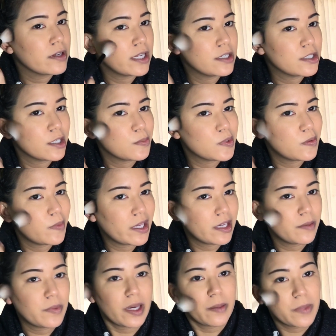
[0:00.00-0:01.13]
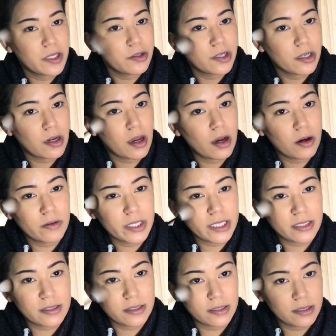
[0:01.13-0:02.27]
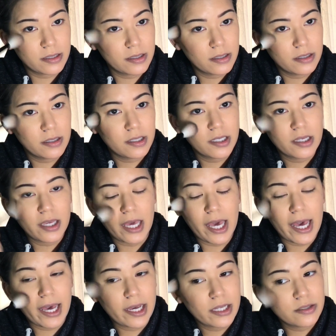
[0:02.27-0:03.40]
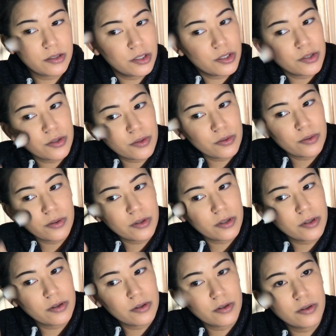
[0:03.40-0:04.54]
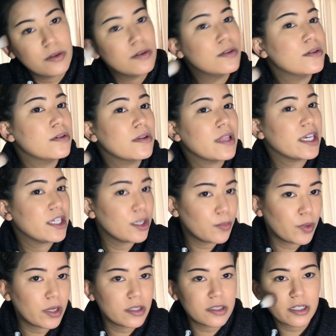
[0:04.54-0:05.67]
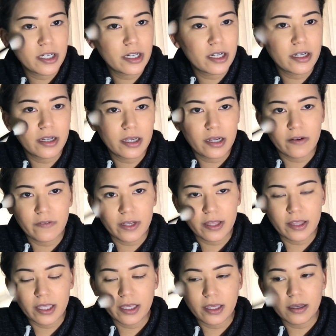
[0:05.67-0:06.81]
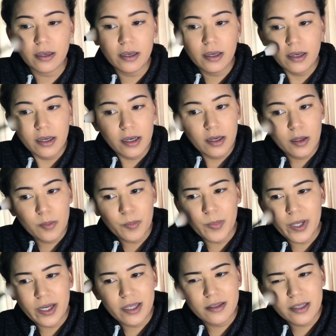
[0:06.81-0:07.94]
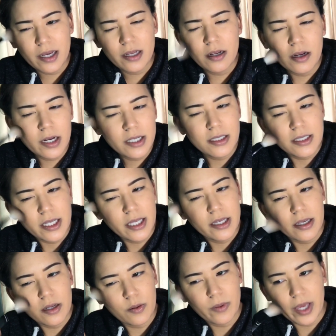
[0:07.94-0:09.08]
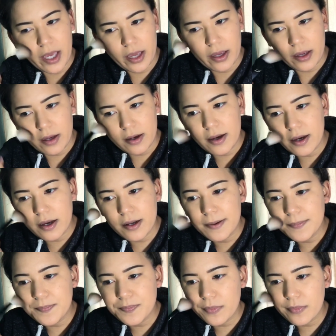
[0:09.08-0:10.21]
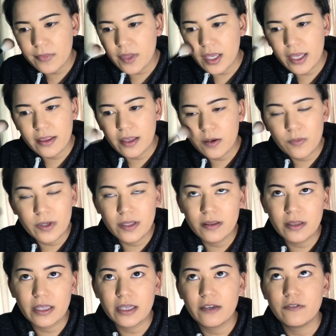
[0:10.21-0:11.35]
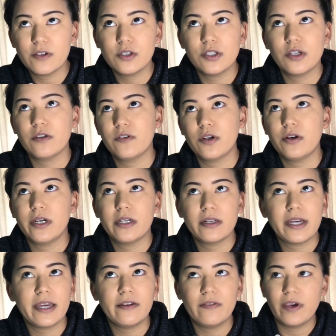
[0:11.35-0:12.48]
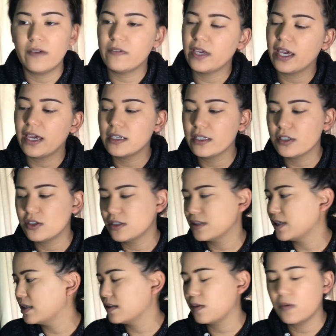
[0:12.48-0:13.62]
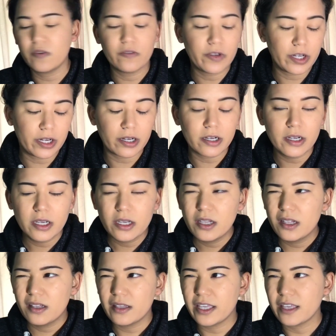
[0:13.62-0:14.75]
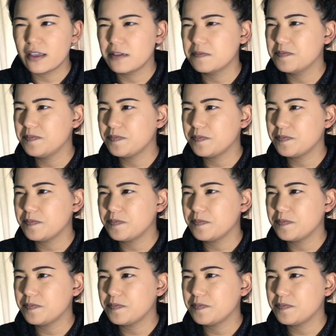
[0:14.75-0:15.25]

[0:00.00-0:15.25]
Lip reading: in terms of makeup. I mean, you can always add to like your bronzer and everything, but it's kind of hard to take it away. I think one thing if you go in kind of heavy-handed, just get some of your like